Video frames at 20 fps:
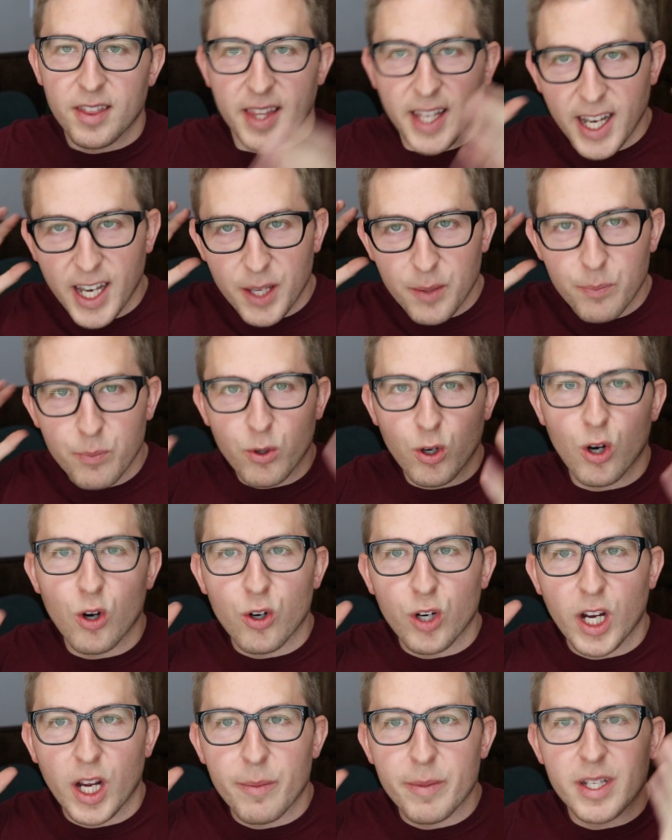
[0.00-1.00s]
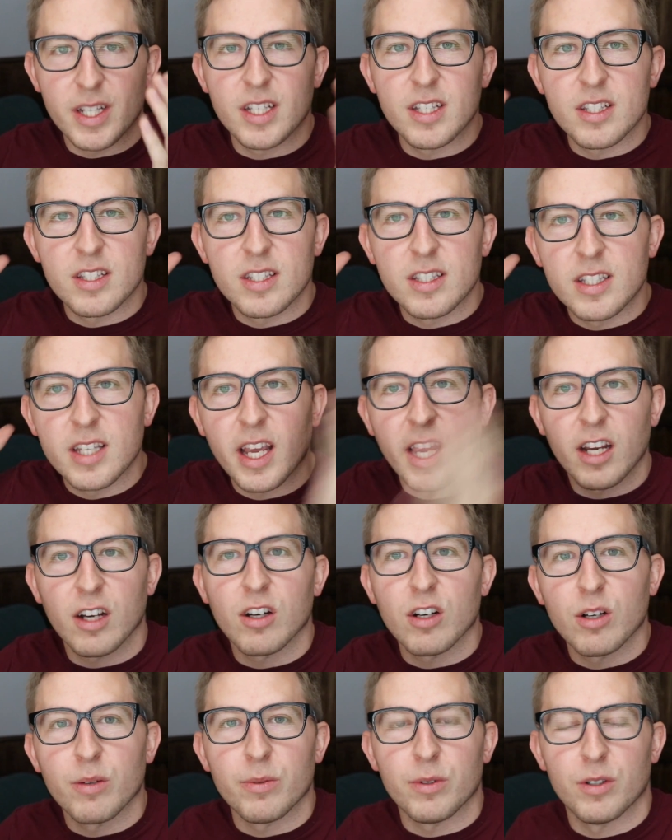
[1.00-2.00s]
That program is
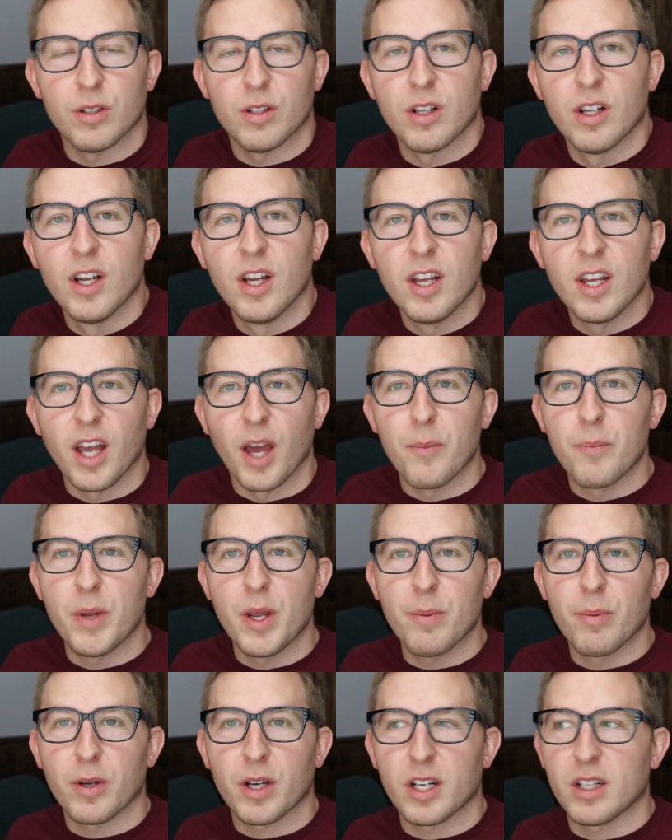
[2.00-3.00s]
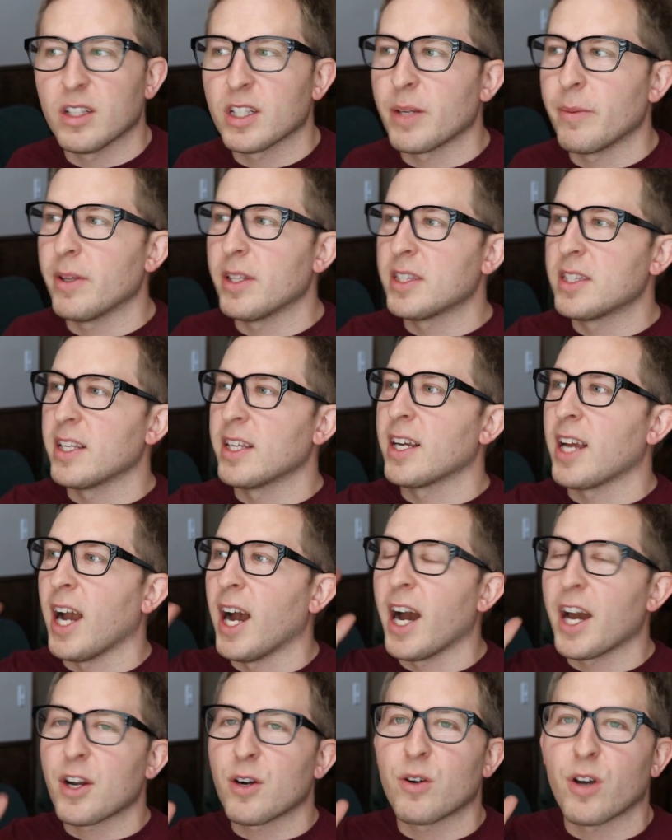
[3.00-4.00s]
terrible. And people are gonna look at me and think,
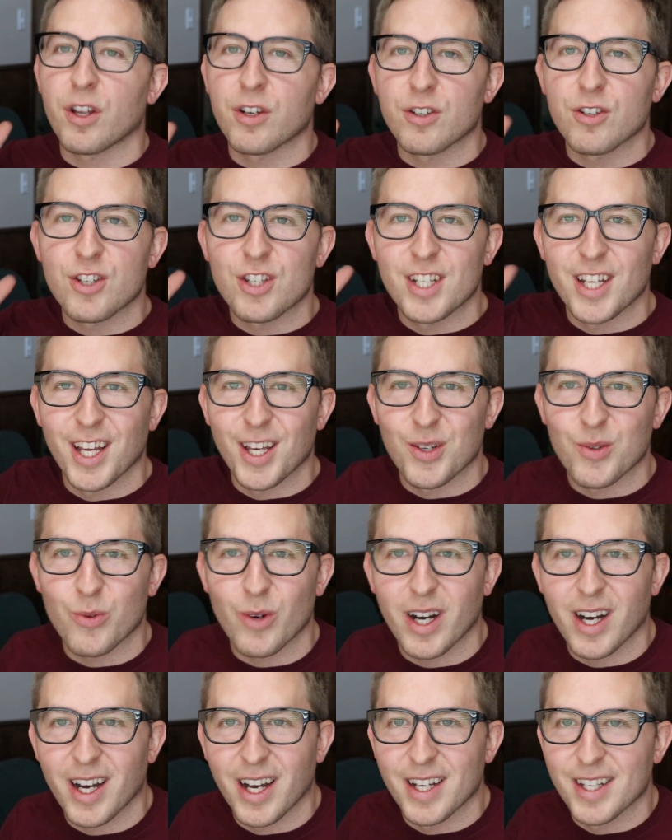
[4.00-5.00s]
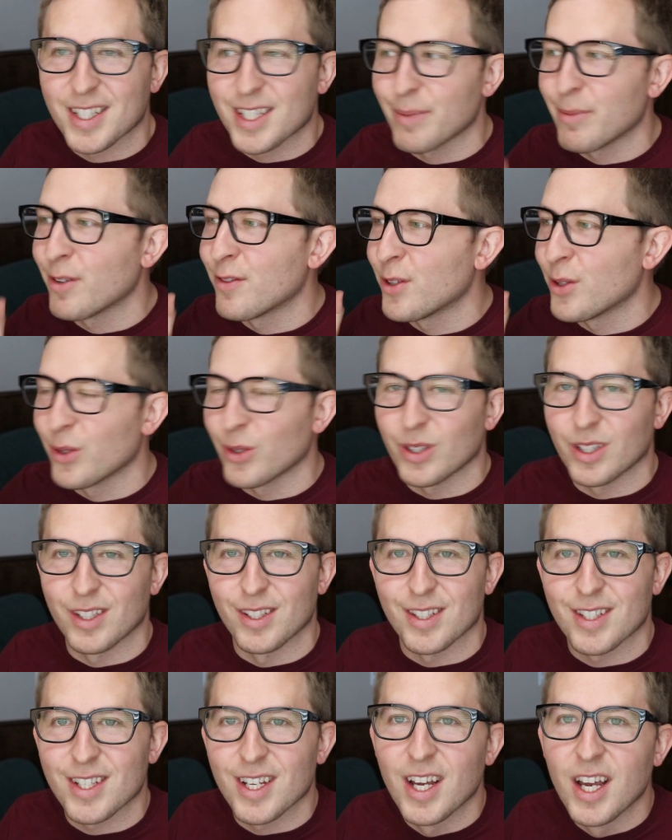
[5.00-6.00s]
I don't understand why, some of you at
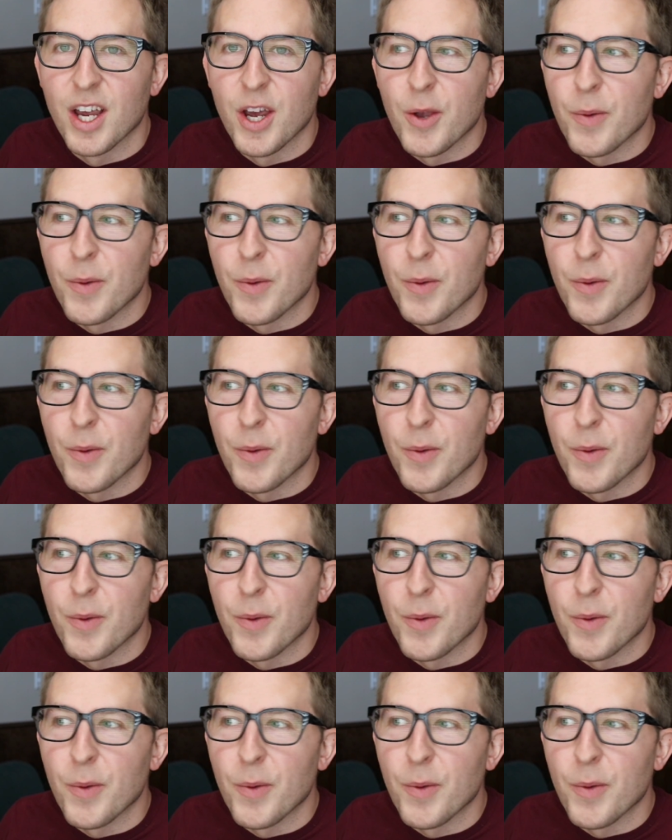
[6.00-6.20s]
least.